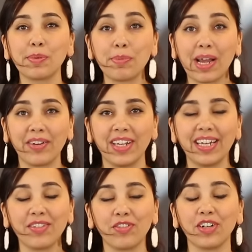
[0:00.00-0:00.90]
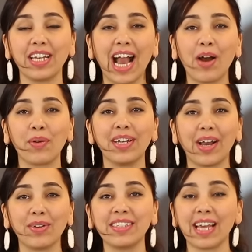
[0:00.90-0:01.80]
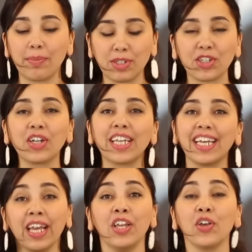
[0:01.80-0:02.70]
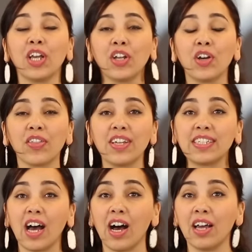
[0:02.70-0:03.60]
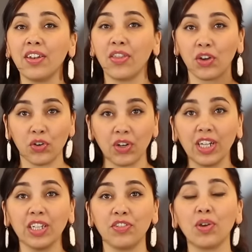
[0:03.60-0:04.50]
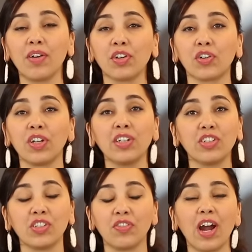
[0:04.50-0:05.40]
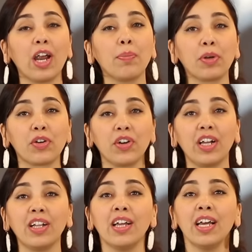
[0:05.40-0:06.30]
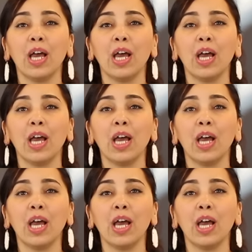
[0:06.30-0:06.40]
been marinating for an hour, and now it's time to cook it. You can cook this on the grill. If you have a grill, just fire up a grill.